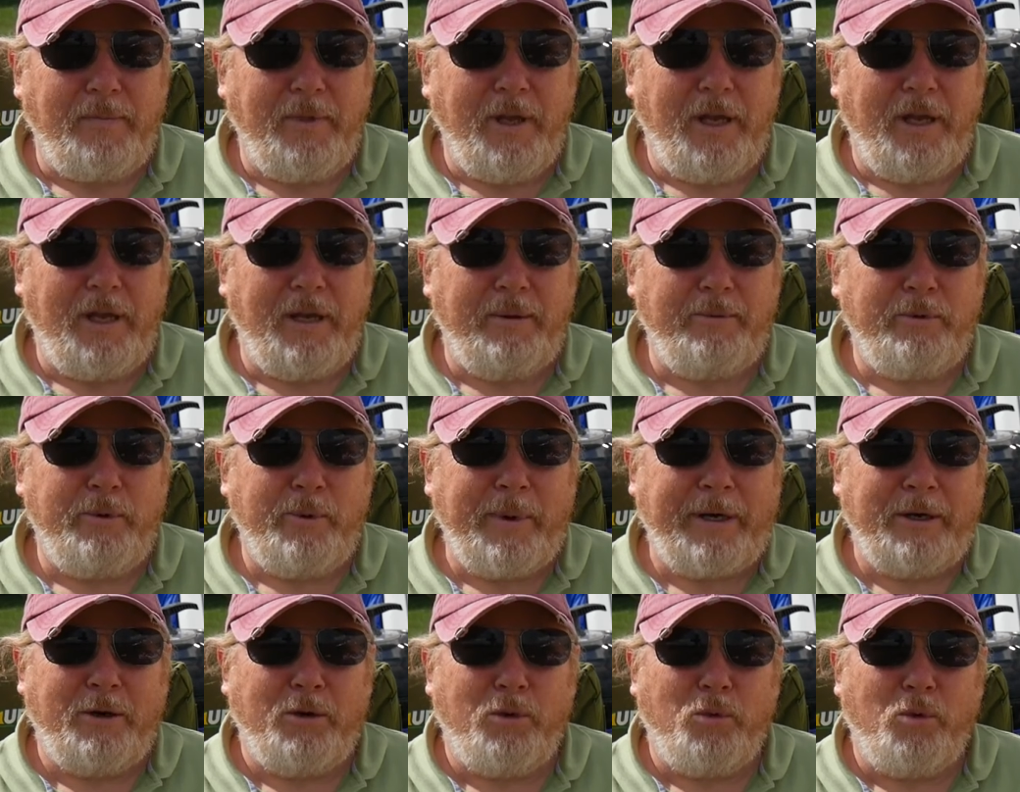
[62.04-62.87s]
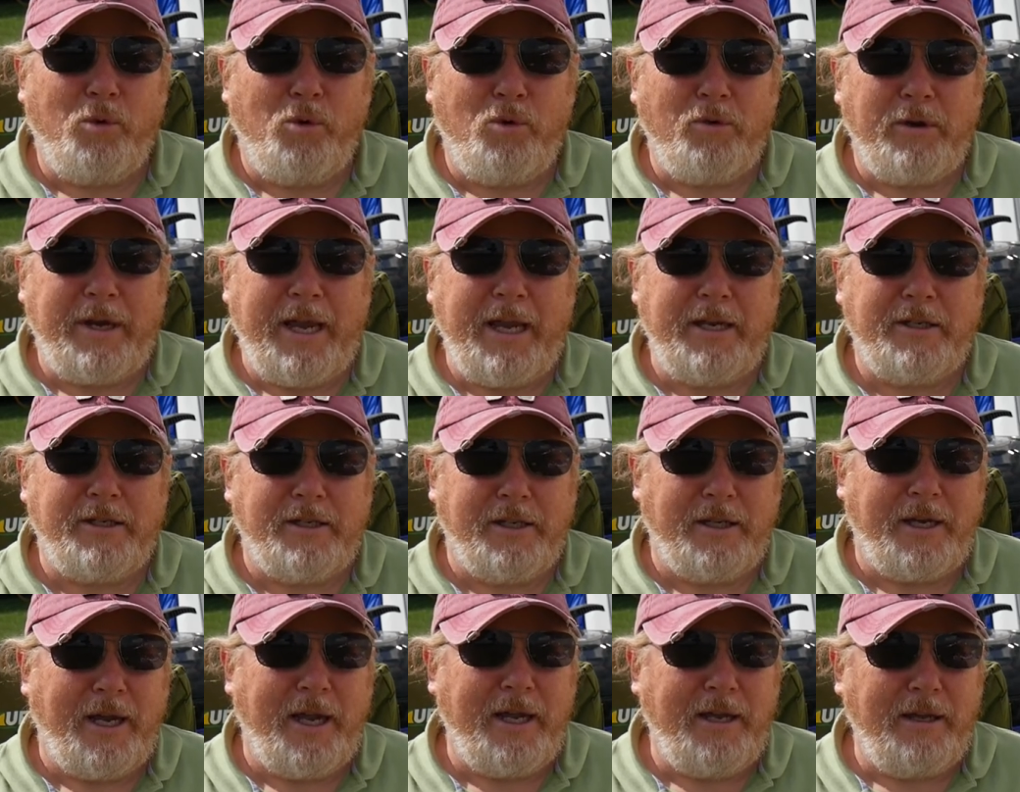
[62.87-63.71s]
Uh, we went on a walk
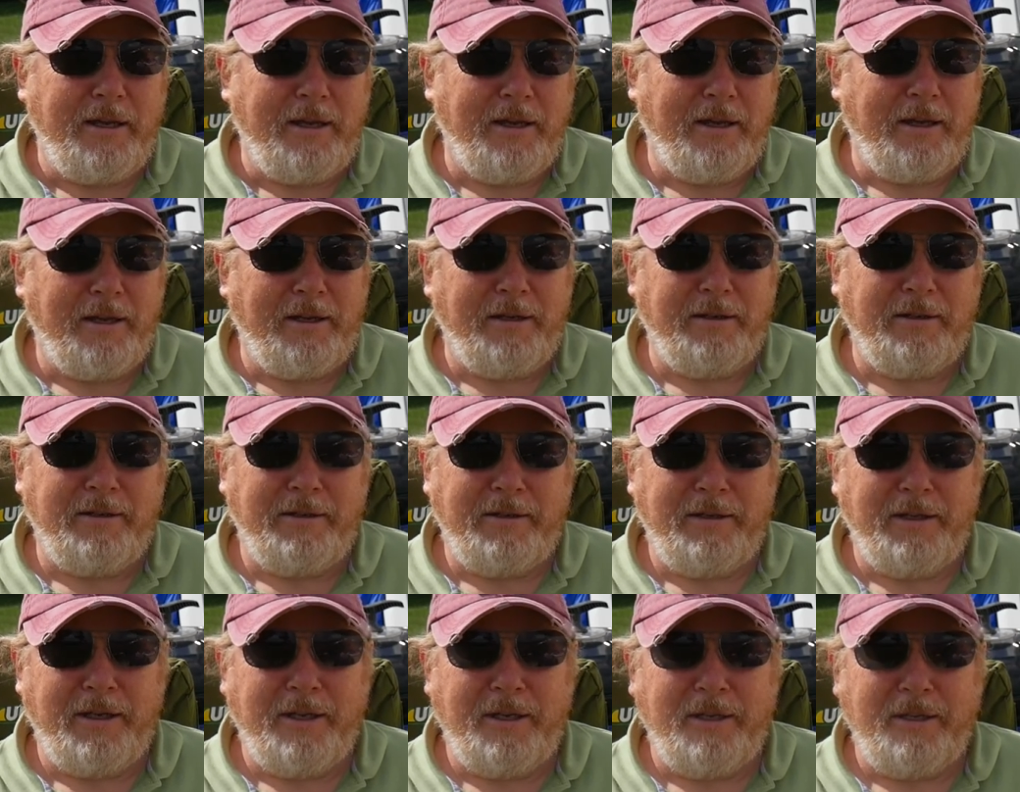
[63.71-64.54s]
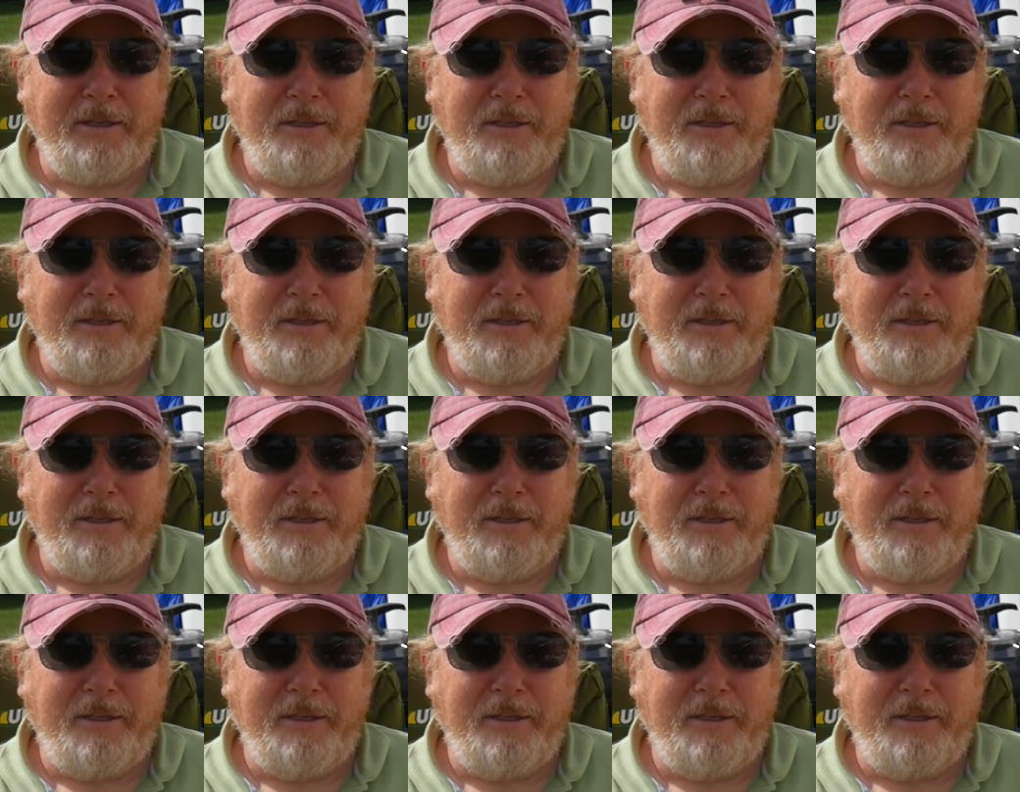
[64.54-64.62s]
yesterday, and uh,